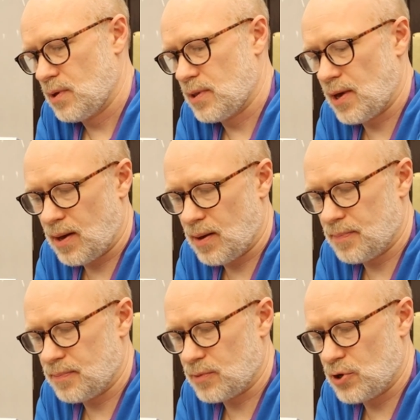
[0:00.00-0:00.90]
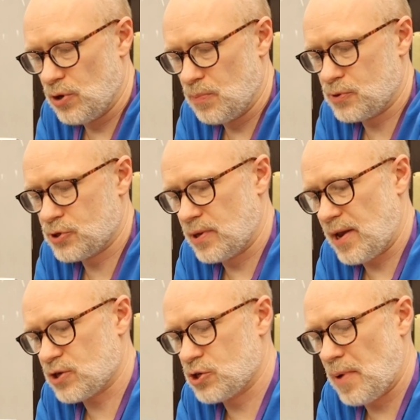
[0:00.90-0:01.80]
their cube, to the
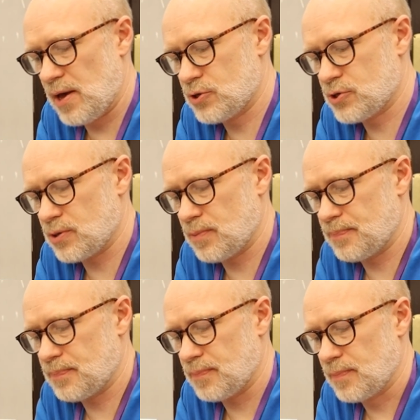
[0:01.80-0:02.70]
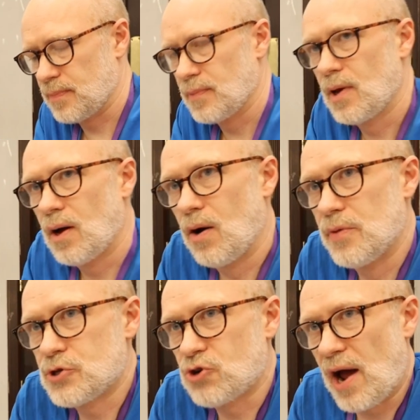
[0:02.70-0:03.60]
next space on
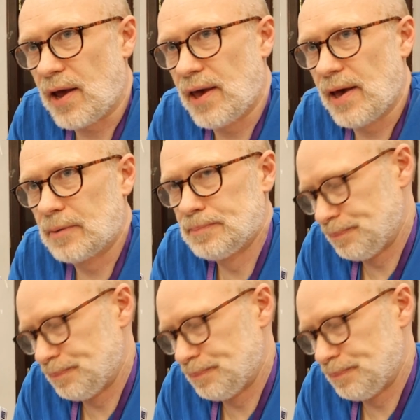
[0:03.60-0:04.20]
this track here.